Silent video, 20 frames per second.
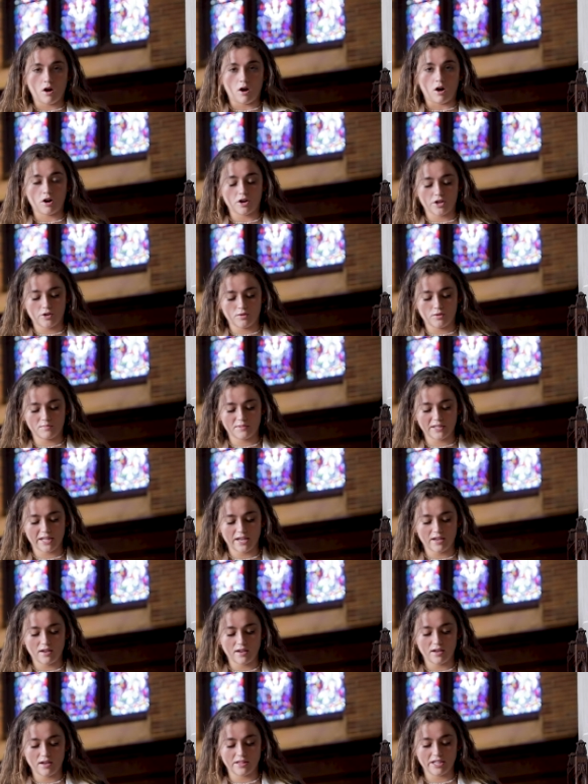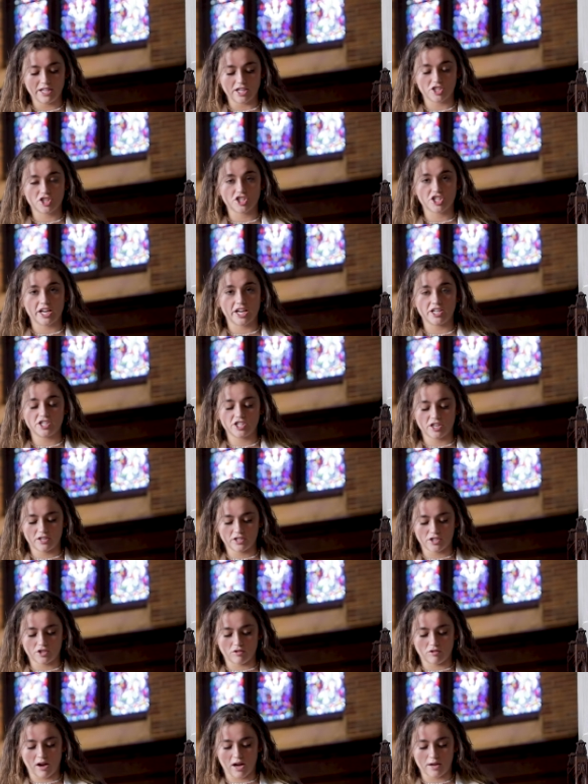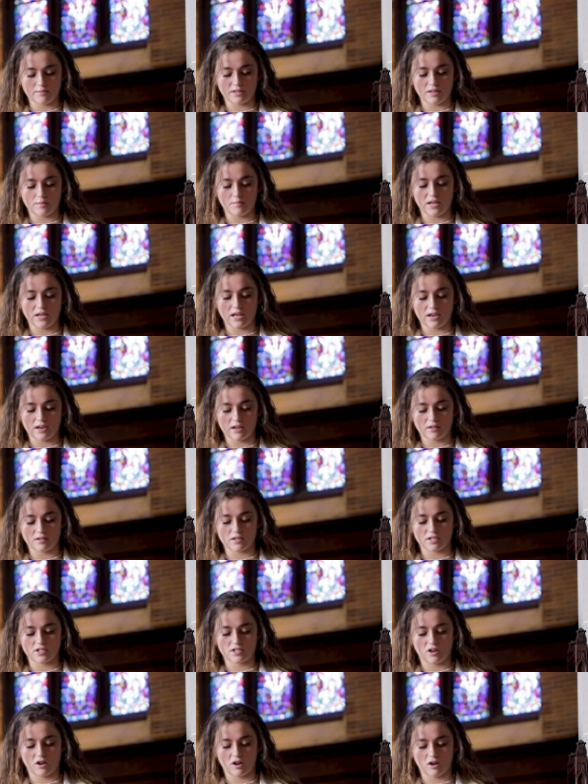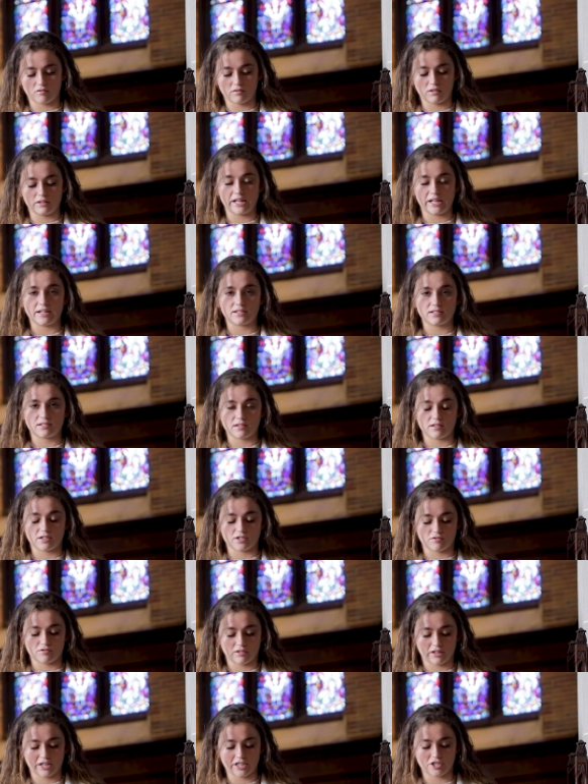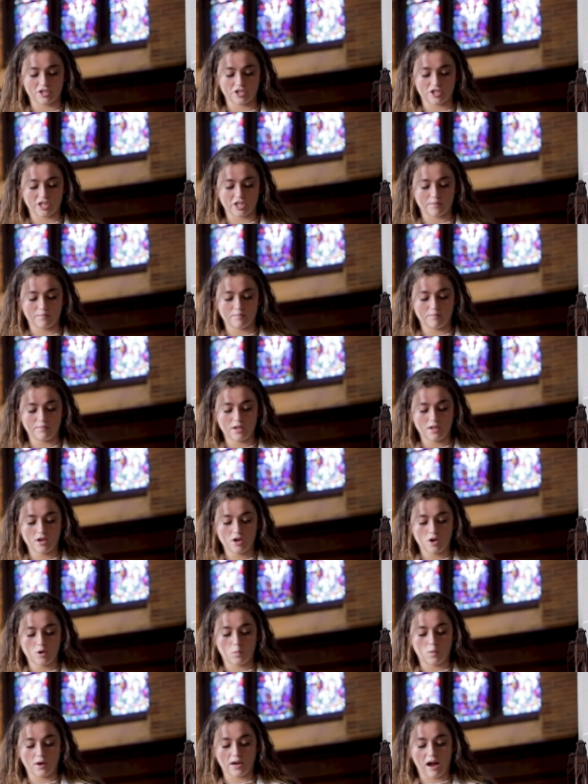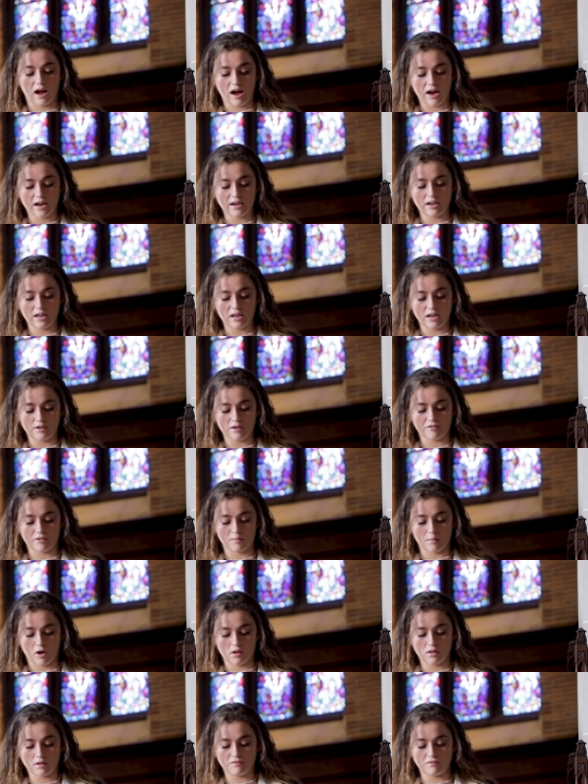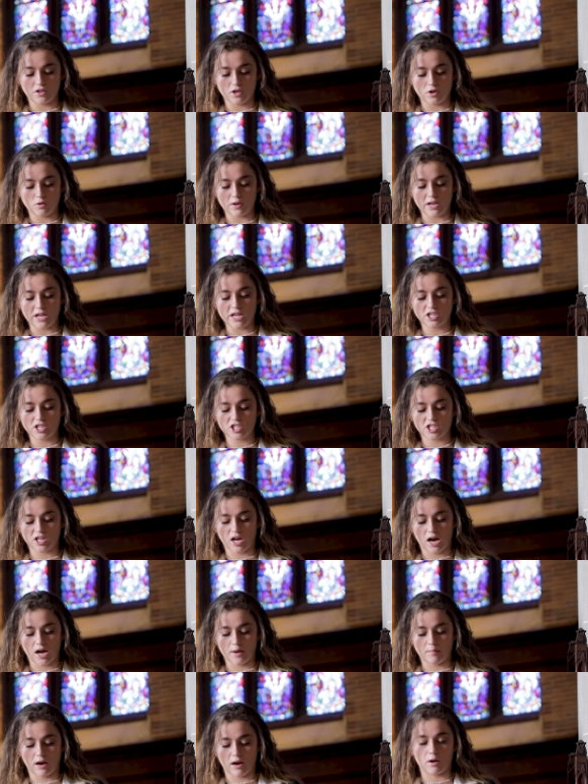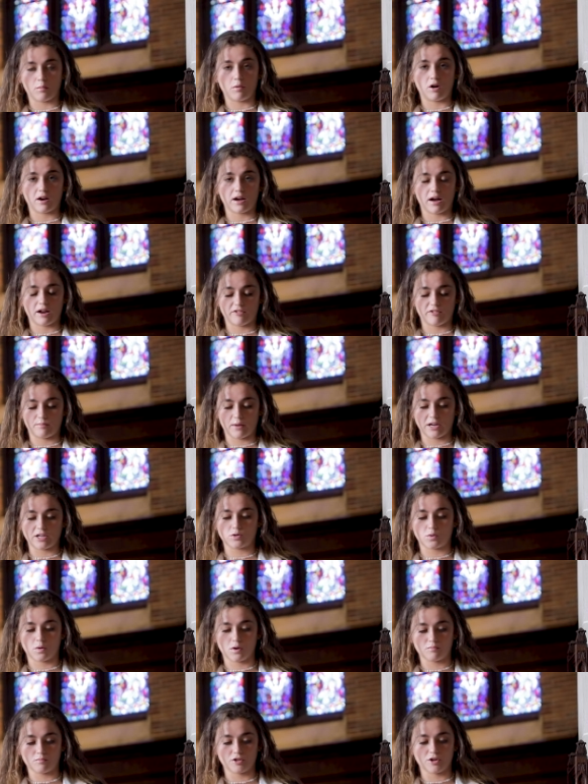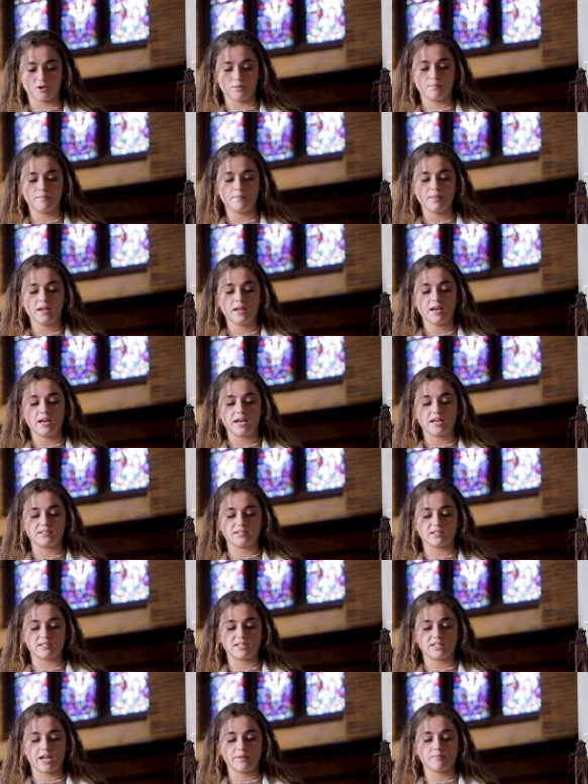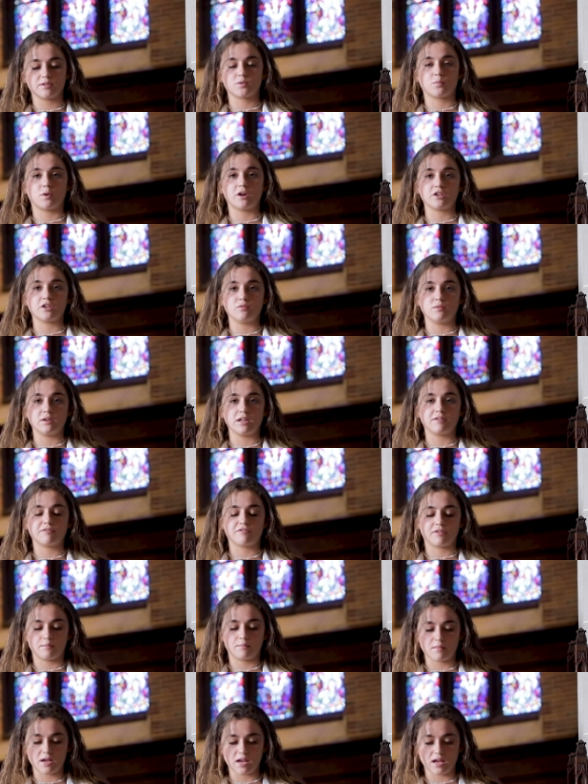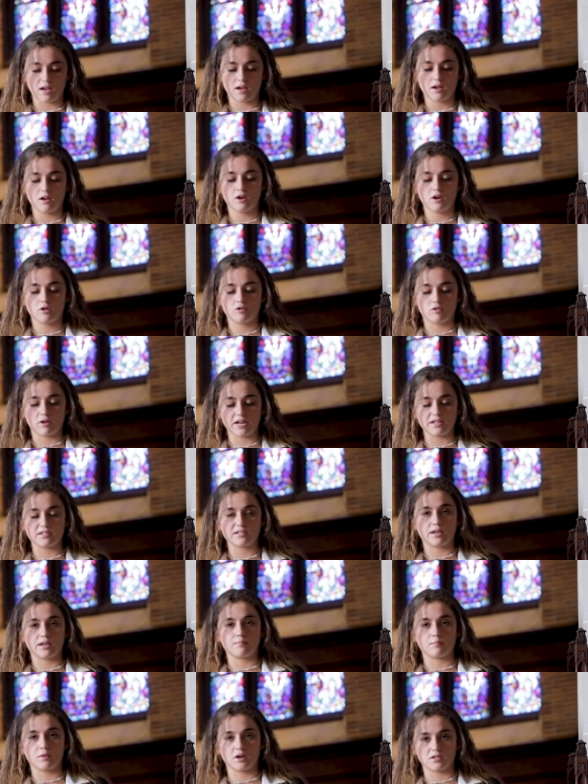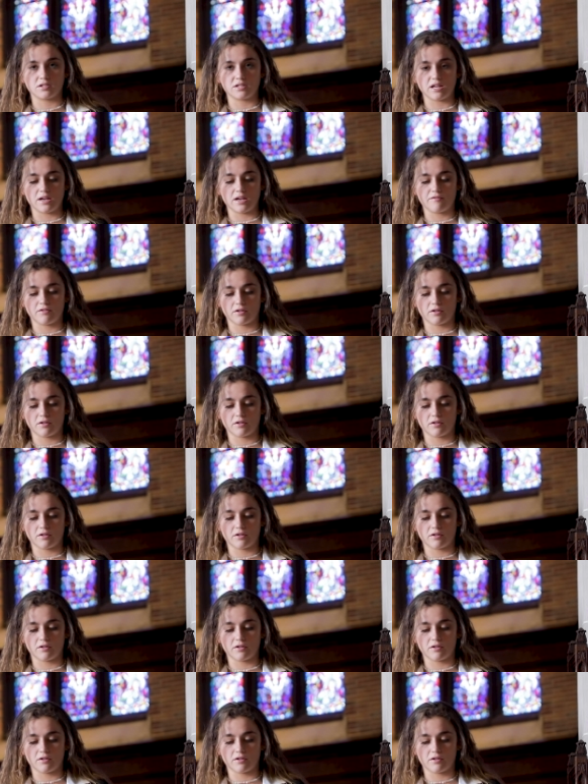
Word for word: Arguably, the exchange I described in the beginning of this talk relates to this relationship. What I need from all of you each time I walk out of my dorm room is the same as what you need from me grace and mercy